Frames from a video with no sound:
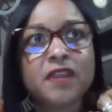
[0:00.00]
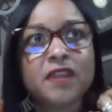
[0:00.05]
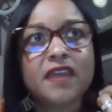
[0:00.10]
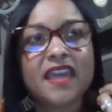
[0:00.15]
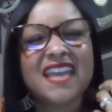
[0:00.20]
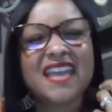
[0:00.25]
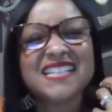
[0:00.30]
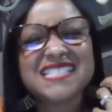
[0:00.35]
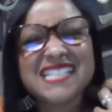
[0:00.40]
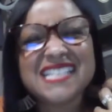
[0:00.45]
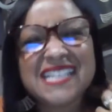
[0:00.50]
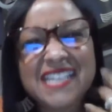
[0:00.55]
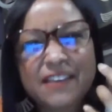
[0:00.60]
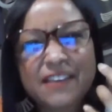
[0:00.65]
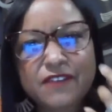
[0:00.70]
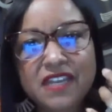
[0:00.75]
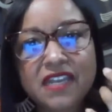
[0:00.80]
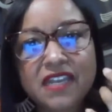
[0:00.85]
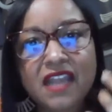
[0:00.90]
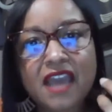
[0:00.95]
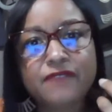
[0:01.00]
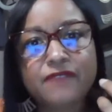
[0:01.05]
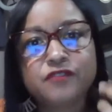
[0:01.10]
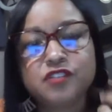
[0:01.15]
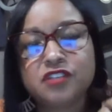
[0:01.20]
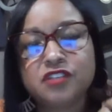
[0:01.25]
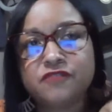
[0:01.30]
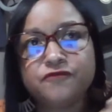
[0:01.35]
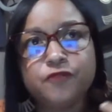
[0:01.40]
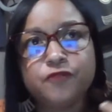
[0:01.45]
it's living life to
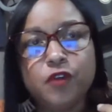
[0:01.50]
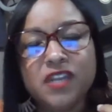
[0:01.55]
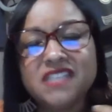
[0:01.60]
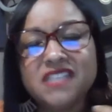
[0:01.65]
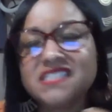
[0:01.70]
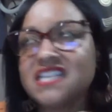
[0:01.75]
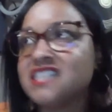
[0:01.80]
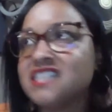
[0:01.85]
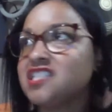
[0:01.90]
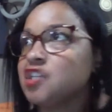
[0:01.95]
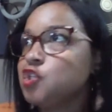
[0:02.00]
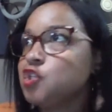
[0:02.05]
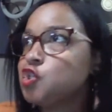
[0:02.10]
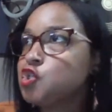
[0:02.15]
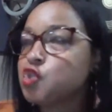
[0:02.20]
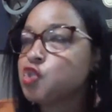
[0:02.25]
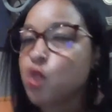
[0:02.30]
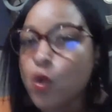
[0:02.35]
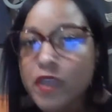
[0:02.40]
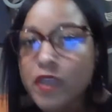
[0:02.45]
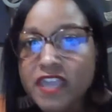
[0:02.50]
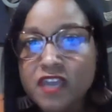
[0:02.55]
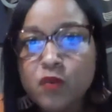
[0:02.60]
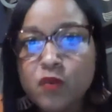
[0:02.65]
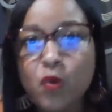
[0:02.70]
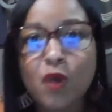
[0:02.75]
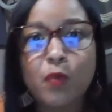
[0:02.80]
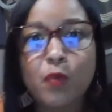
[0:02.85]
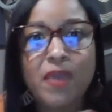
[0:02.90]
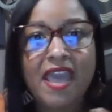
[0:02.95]
the fullest. It's enjoying
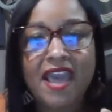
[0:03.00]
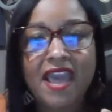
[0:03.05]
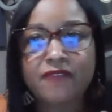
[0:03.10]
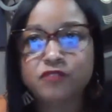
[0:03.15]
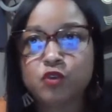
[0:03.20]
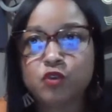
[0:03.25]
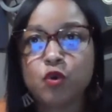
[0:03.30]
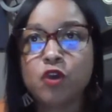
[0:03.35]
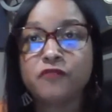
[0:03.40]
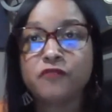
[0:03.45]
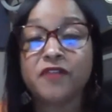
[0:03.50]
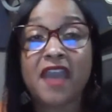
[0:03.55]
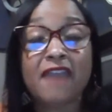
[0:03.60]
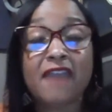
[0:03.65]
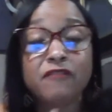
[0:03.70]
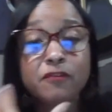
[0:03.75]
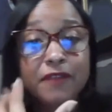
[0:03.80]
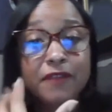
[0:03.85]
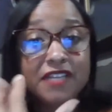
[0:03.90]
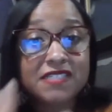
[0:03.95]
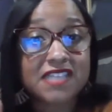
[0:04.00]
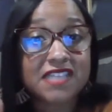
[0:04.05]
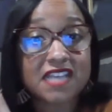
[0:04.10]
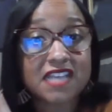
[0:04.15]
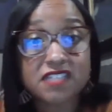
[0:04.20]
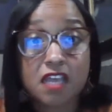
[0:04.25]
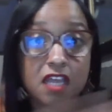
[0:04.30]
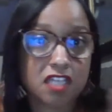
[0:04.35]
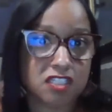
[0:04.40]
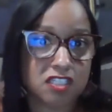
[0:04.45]
what we have to offer. Everybody says
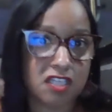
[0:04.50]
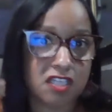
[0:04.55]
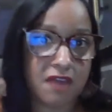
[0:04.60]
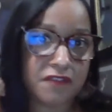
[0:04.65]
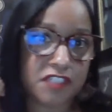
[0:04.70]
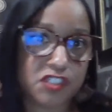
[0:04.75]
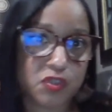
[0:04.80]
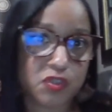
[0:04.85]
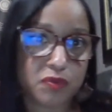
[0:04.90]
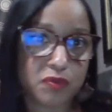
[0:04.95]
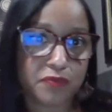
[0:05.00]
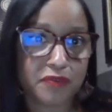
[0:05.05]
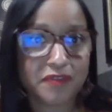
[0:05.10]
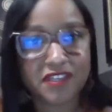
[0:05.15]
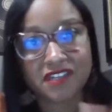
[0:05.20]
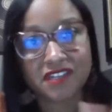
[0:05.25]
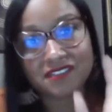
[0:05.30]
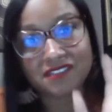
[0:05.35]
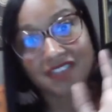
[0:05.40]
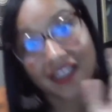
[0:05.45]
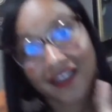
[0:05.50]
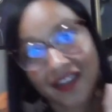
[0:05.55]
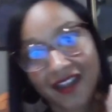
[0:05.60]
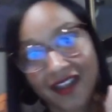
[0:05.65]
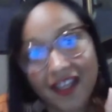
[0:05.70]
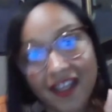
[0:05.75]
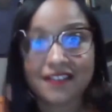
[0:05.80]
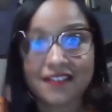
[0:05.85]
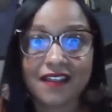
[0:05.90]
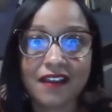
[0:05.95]
there's nothing to do in Bermuda.
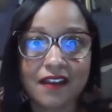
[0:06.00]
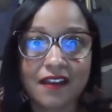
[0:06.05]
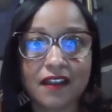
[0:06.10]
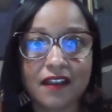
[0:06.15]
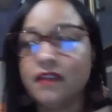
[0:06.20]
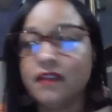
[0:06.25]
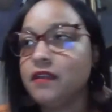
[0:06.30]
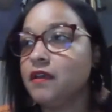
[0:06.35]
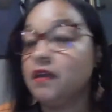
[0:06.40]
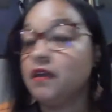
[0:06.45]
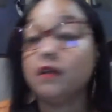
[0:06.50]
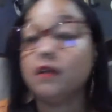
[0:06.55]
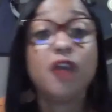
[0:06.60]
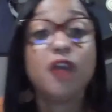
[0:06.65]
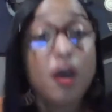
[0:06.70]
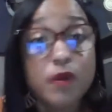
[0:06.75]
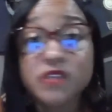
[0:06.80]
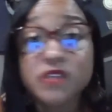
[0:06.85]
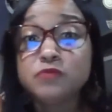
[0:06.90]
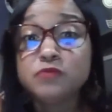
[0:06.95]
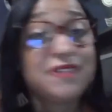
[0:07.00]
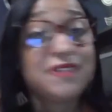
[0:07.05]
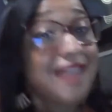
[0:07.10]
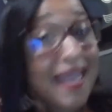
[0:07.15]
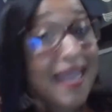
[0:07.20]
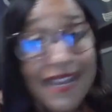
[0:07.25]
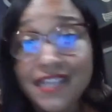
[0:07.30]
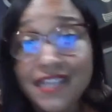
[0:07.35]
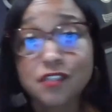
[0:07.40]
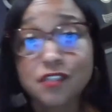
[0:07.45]
Oh, there's
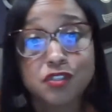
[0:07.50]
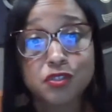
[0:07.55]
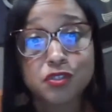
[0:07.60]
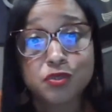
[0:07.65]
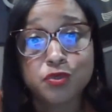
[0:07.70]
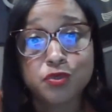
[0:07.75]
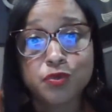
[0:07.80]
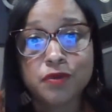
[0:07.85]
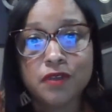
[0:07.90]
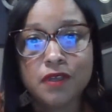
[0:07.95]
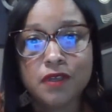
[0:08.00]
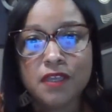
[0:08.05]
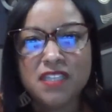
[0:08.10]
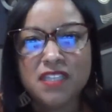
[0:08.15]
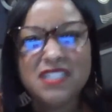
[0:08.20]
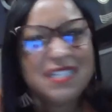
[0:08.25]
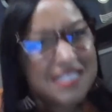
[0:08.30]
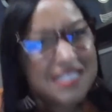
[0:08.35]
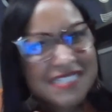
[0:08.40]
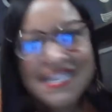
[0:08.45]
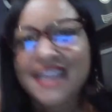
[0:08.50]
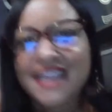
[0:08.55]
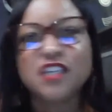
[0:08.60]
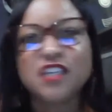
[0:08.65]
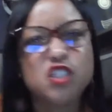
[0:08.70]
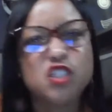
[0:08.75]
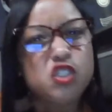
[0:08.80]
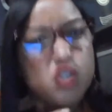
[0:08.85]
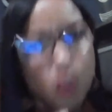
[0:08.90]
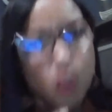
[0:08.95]
plenty to do. You just ain't
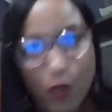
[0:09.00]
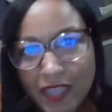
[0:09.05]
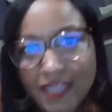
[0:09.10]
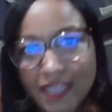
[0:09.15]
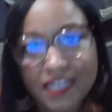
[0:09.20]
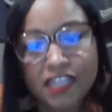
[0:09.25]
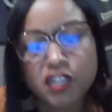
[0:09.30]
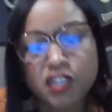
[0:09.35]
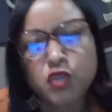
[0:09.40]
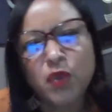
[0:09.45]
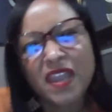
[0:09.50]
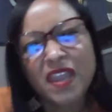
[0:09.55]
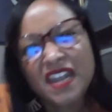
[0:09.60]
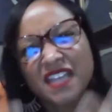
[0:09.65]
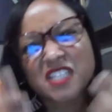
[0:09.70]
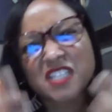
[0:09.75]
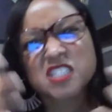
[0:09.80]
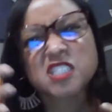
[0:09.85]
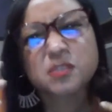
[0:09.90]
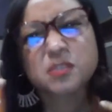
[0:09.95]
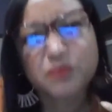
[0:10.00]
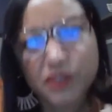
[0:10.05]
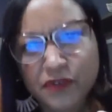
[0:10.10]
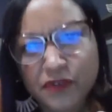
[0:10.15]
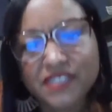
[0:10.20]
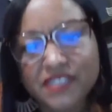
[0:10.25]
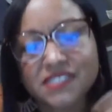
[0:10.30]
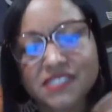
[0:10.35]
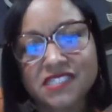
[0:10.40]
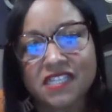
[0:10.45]
enjoying it. You ain't
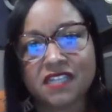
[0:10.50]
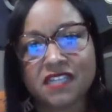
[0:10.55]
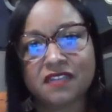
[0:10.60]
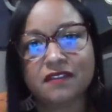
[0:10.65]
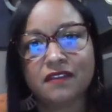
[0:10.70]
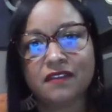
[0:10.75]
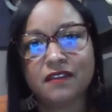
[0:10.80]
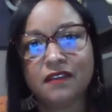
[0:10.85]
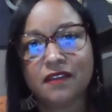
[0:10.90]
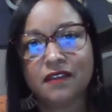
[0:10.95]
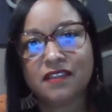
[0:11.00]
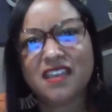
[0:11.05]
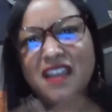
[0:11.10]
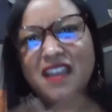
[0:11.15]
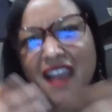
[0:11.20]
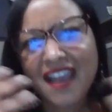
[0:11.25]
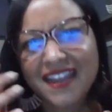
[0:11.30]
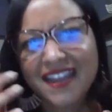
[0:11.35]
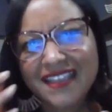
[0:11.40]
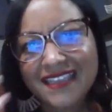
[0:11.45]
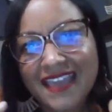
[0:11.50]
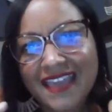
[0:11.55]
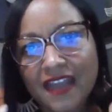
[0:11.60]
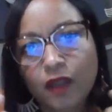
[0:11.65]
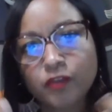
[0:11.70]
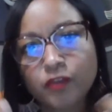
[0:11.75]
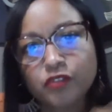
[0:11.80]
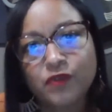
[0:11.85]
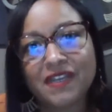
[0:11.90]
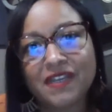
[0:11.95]
experiencing it. You got to get
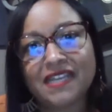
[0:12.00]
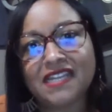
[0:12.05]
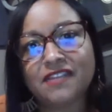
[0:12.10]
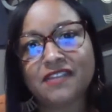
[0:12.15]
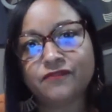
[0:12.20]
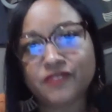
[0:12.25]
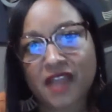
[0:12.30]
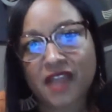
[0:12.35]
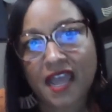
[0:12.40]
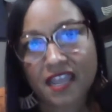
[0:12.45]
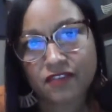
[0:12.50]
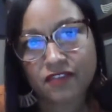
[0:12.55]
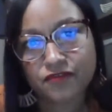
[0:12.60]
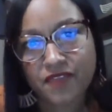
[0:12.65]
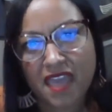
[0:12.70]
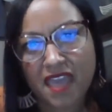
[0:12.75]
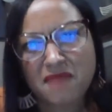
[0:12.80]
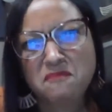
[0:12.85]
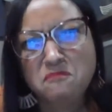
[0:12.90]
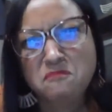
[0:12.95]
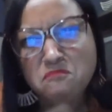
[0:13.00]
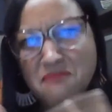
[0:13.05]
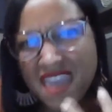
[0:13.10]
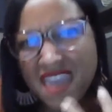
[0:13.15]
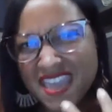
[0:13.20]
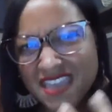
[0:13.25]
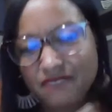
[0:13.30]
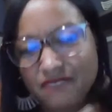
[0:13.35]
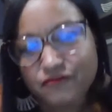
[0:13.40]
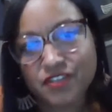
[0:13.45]
out there and live life and
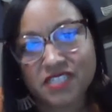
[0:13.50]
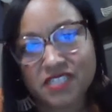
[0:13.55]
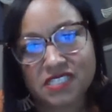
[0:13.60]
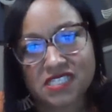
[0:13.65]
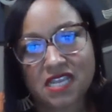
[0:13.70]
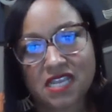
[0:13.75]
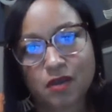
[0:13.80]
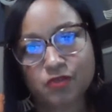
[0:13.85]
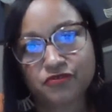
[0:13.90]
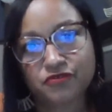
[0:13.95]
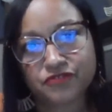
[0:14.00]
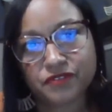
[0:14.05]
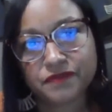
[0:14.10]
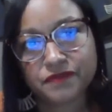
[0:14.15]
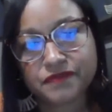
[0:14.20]
make it for yourself.